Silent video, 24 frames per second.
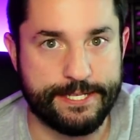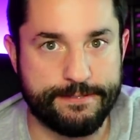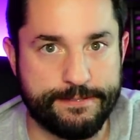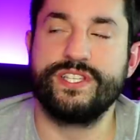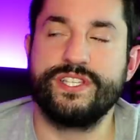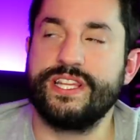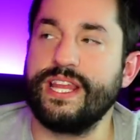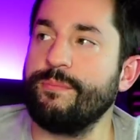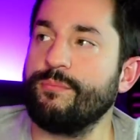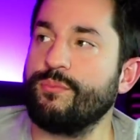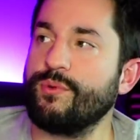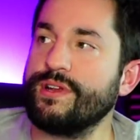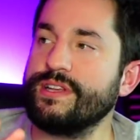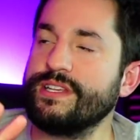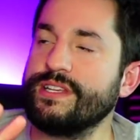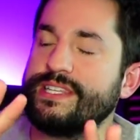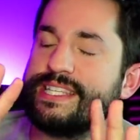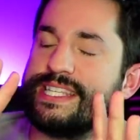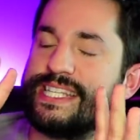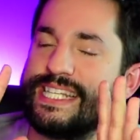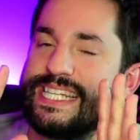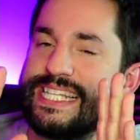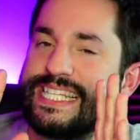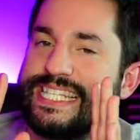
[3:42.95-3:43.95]
Which then brings
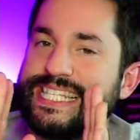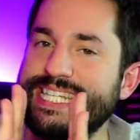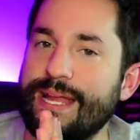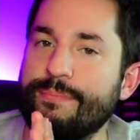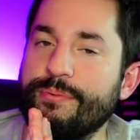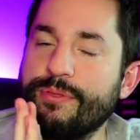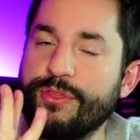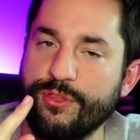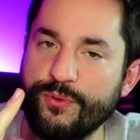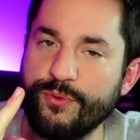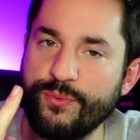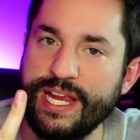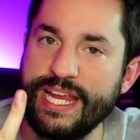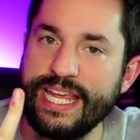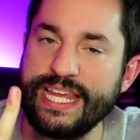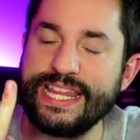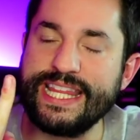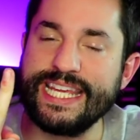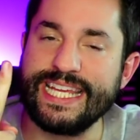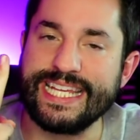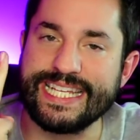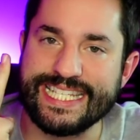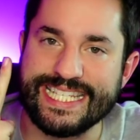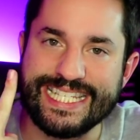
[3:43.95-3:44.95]
us into step three,
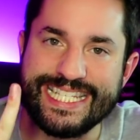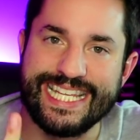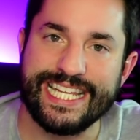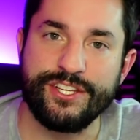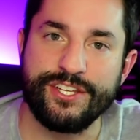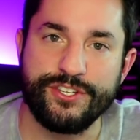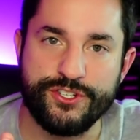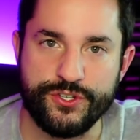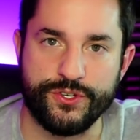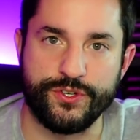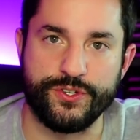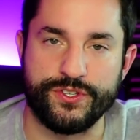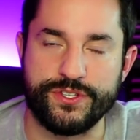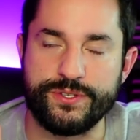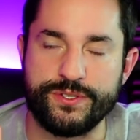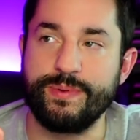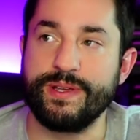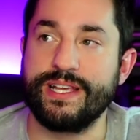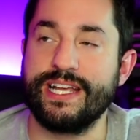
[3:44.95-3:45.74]
the essentials,